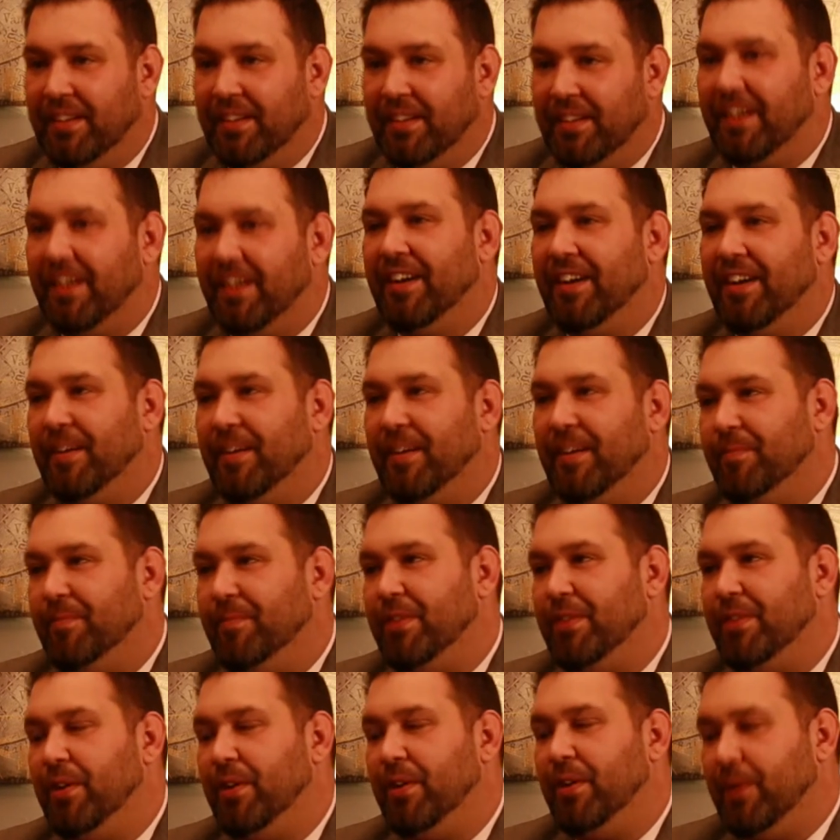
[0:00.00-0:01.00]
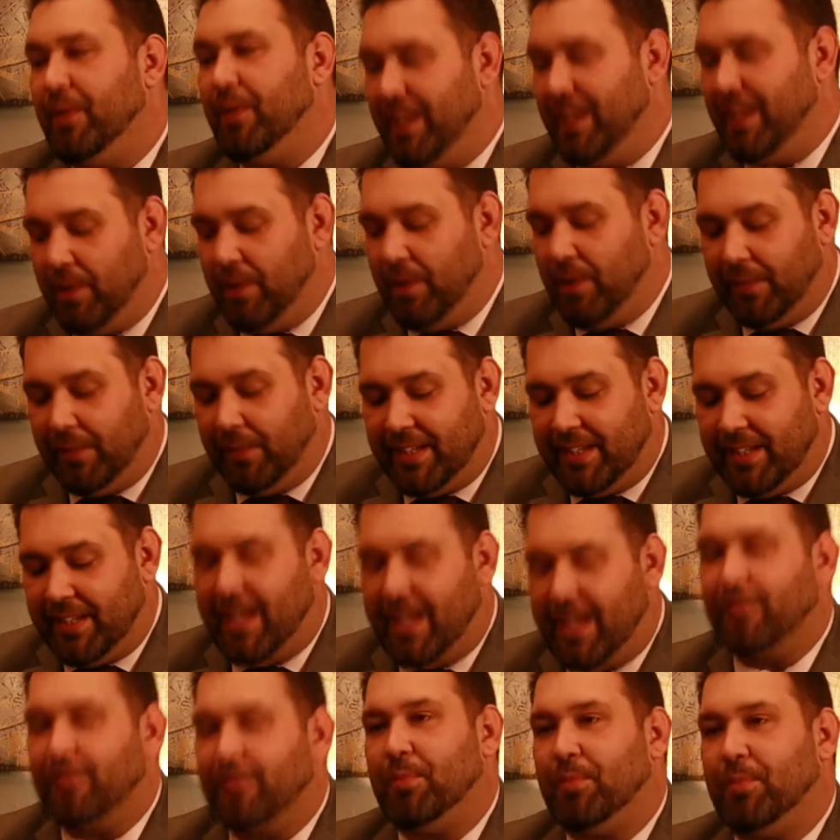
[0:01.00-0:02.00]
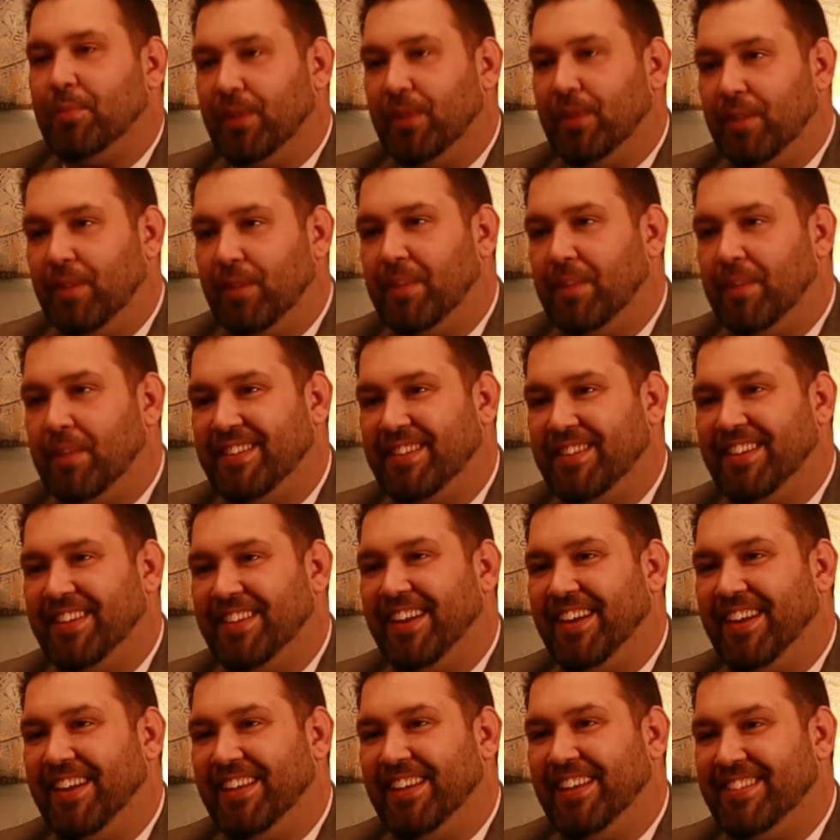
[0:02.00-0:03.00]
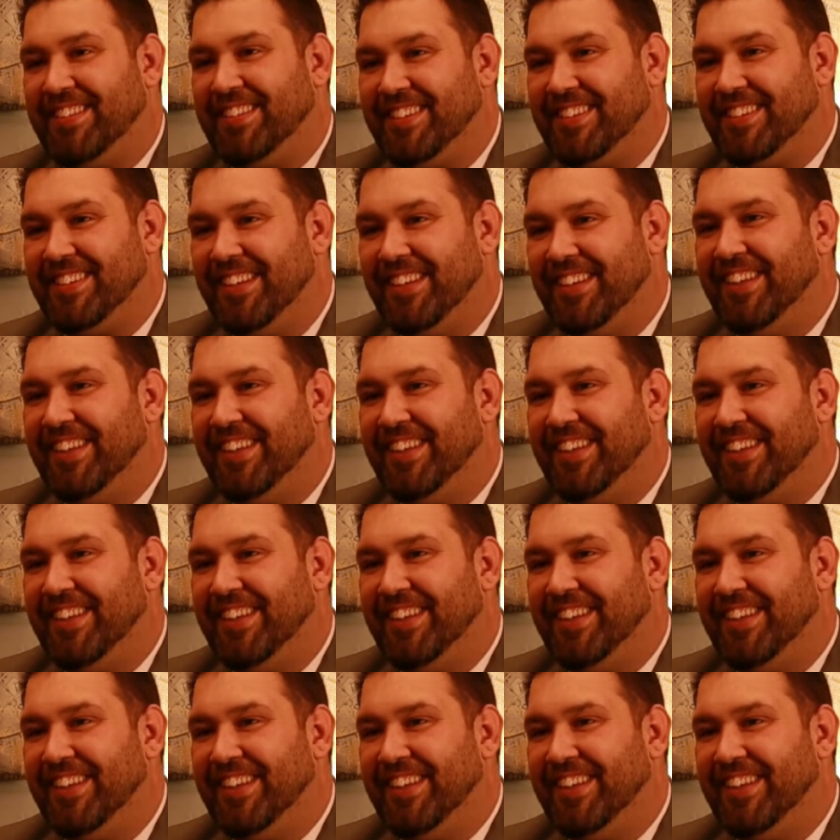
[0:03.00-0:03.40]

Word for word: Um, you know, they know that they have to bring in best and highest.